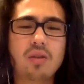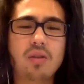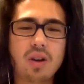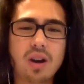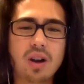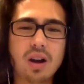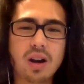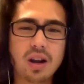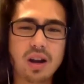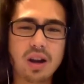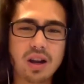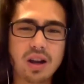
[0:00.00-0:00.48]

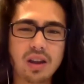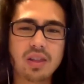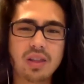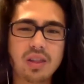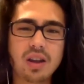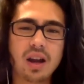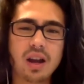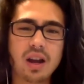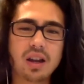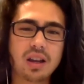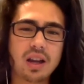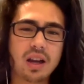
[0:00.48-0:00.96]
right. And then
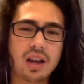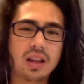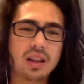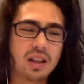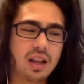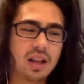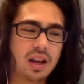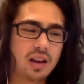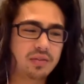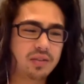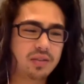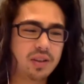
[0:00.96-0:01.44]
I
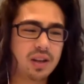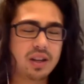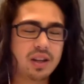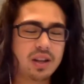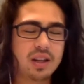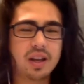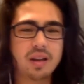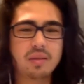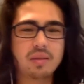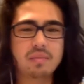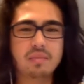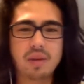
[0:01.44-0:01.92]
left and I
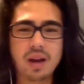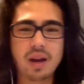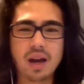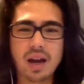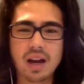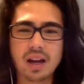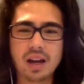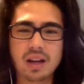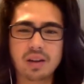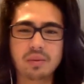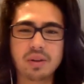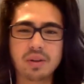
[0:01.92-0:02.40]
came
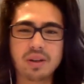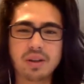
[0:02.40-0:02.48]
back and we